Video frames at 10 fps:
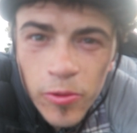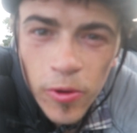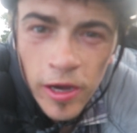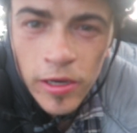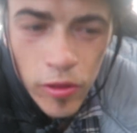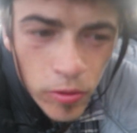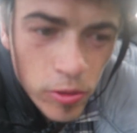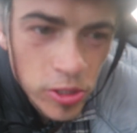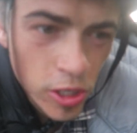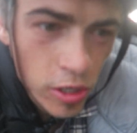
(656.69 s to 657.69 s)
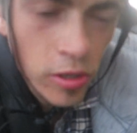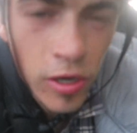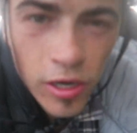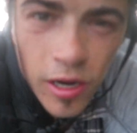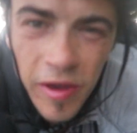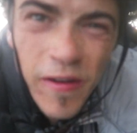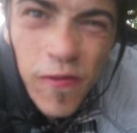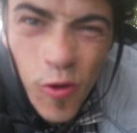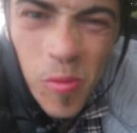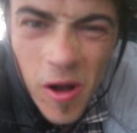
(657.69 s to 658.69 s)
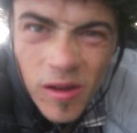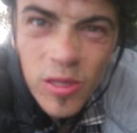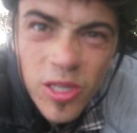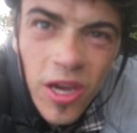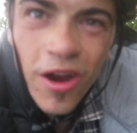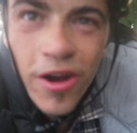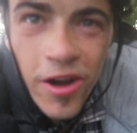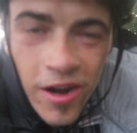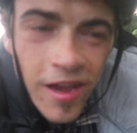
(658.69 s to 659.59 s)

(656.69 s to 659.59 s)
we're riding the Thorzo, got about 4 miles to go.